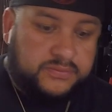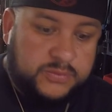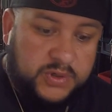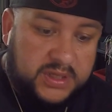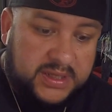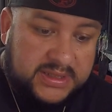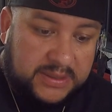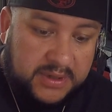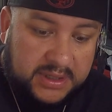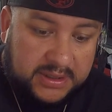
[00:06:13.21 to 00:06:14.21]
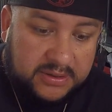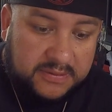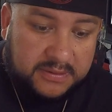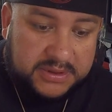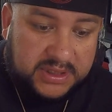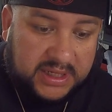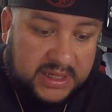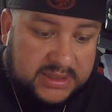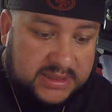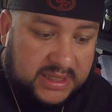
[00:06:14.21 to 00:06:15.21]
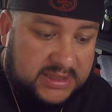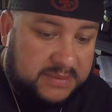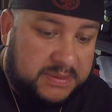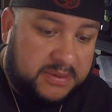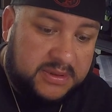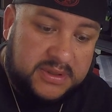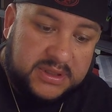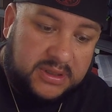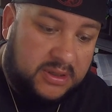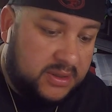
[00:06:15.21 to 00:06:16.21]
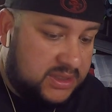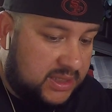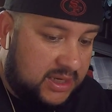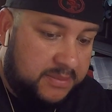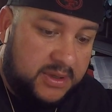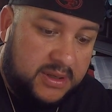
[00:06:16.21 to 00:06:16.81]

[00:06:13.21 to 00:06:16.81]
of the things I wanted to go over with you guys is I see people do this all the time.